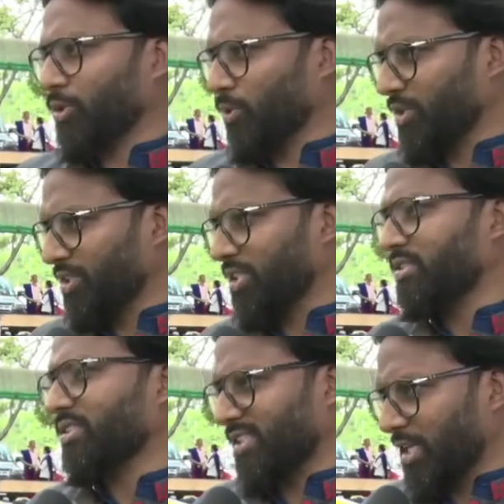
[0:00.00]
So this
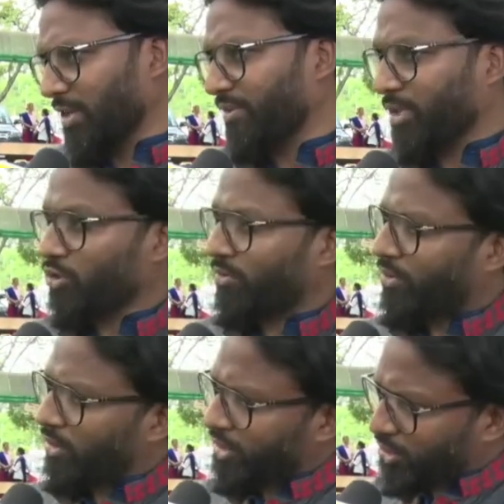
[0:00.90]
is the significance of
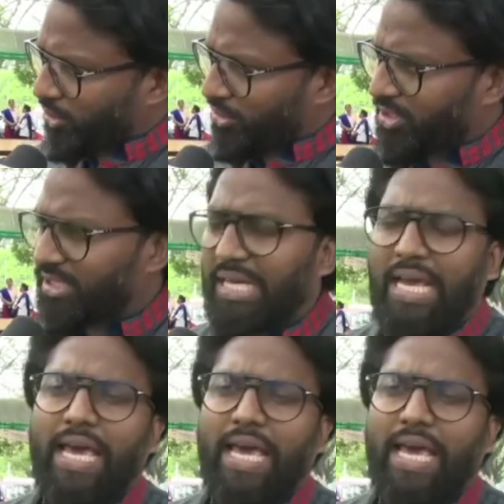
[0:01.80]
all these torches